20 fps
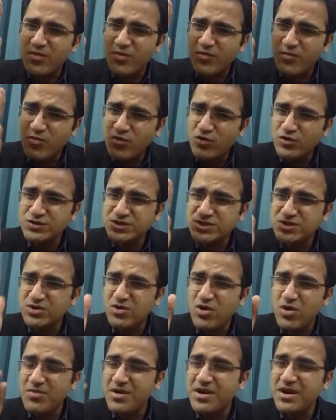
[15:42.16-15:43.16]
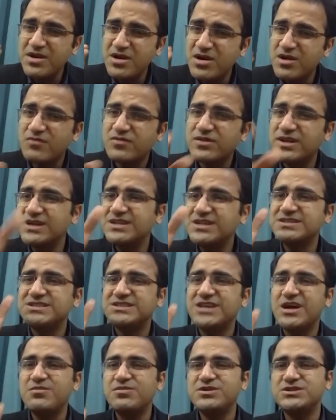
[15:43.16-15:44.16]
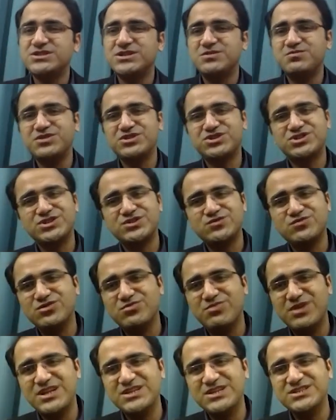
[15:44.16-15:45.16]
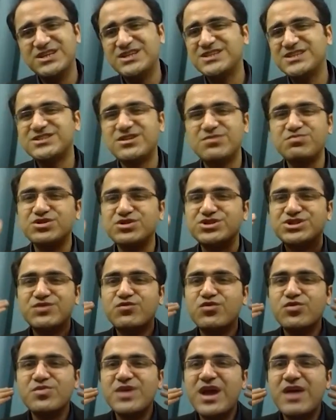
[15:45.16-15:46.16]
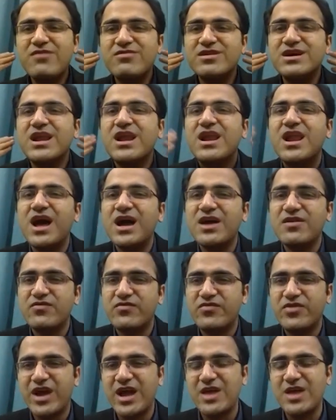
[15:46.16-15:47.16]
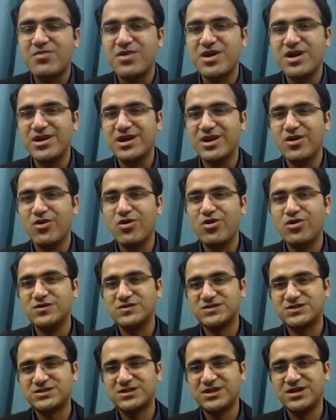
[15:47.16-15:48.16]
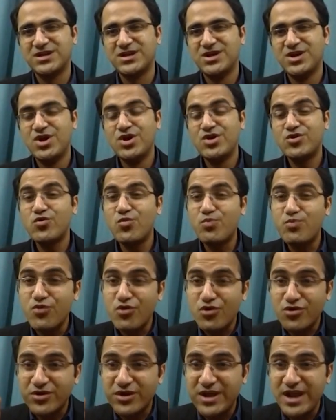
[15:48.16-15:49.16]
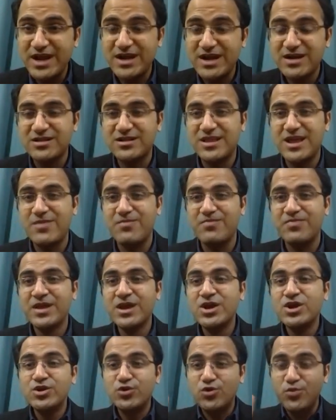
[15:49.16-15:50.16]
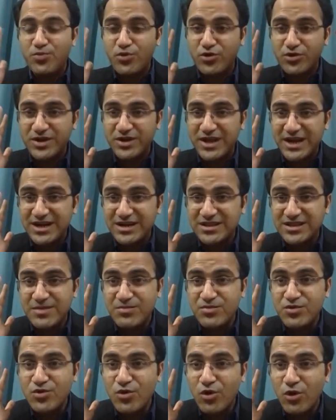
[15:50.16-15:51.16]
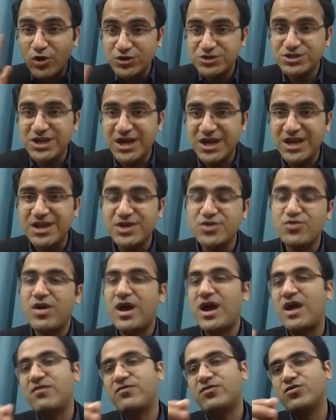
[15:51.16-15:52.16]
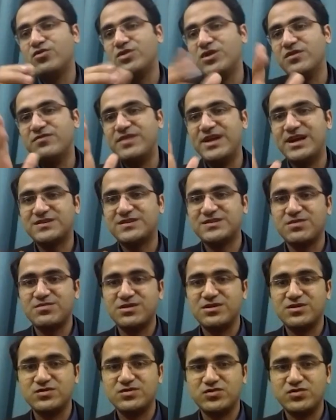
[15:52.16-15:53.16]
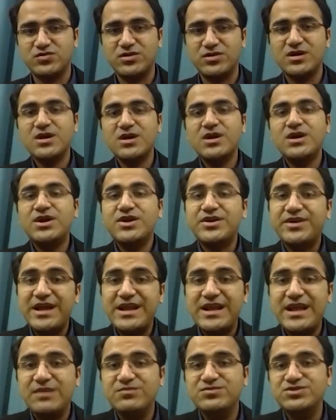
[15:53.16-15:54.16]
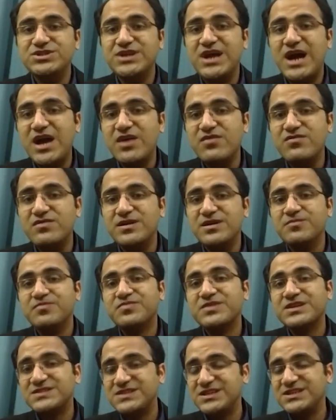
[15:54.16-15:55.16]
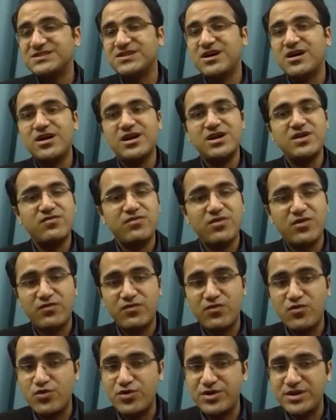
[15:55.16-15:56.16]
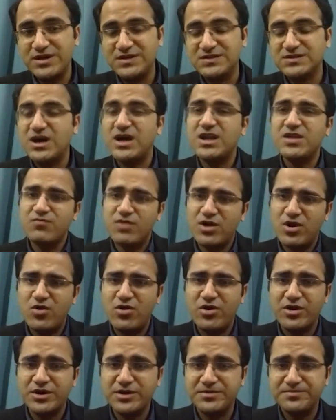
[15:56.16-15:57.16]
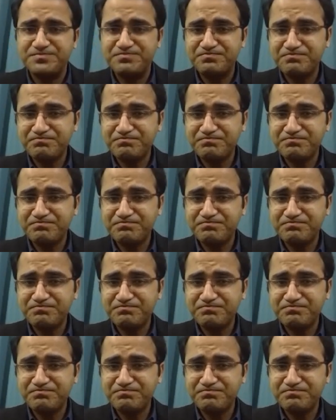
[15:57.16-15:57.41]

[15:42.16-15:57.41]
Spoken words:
most common nerve that is damaged in patients with meningitis, and patient would be having a lifetime hearing loss. To protect them neurologically, you have to give dexamethasone, 10 mg IV, 6 hourly for 4 days or even longer.